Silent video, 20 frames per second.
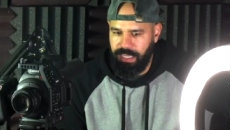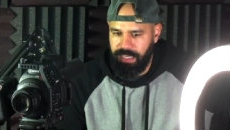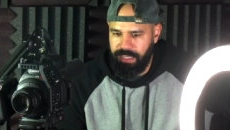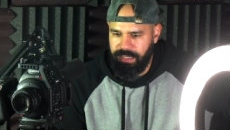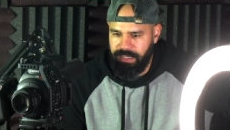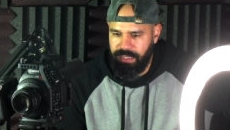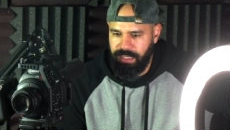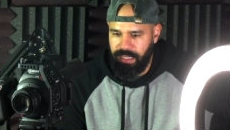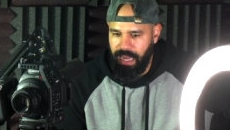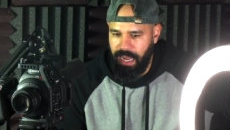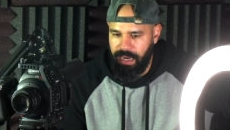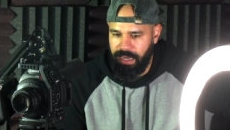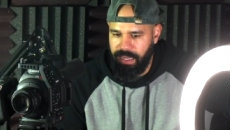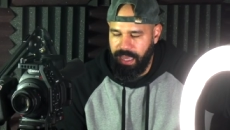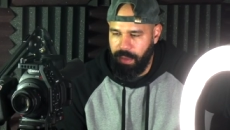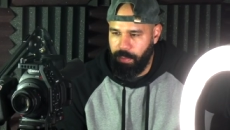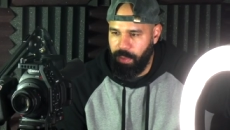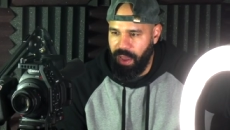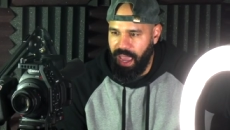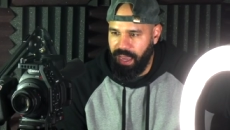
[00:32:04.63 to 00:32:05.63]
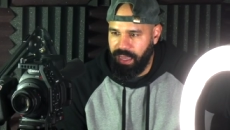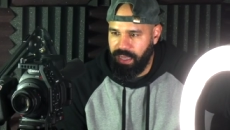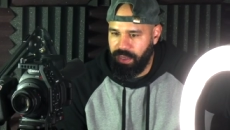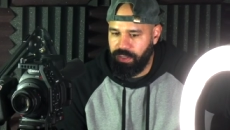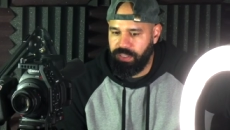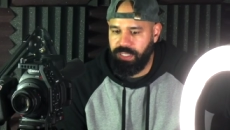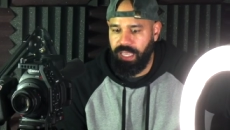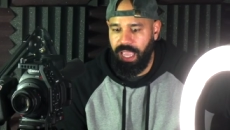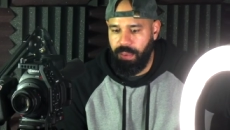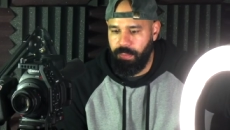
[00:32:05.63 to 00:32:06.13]
is this a line to get back? He goes,
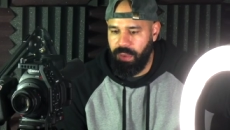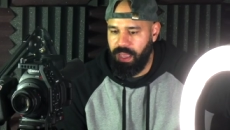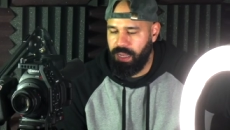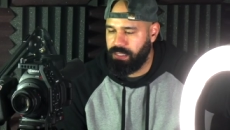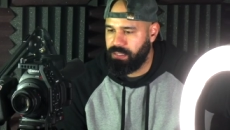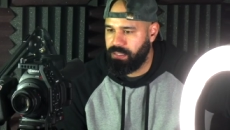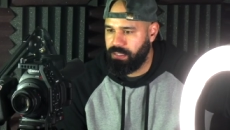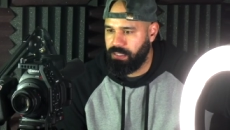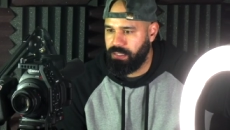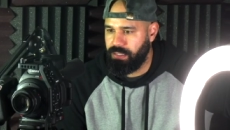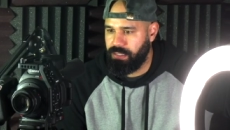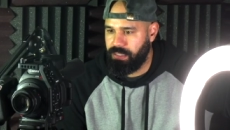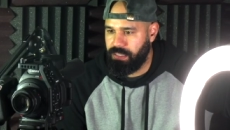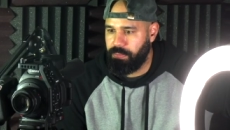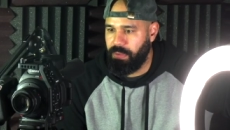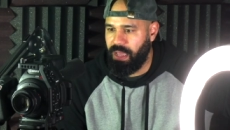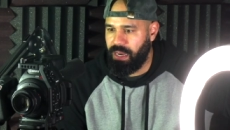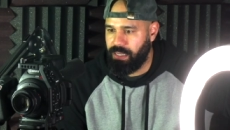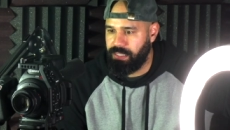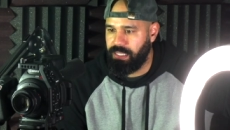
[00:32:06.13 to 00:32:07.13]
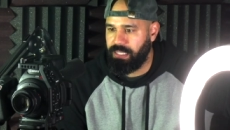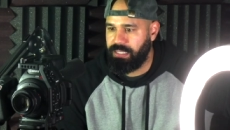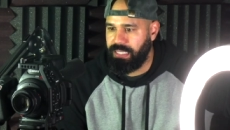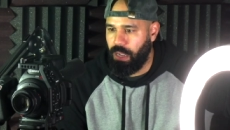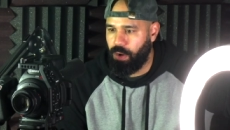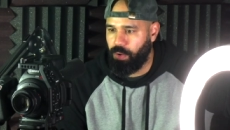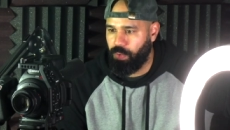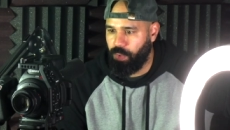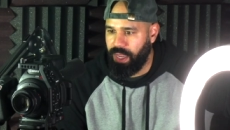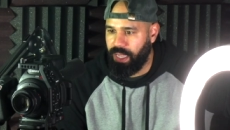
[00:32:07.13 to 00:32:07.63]
yeah, man, it's about a
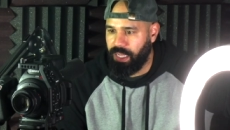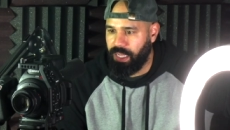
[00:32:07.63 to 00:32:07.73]
6-hour wait.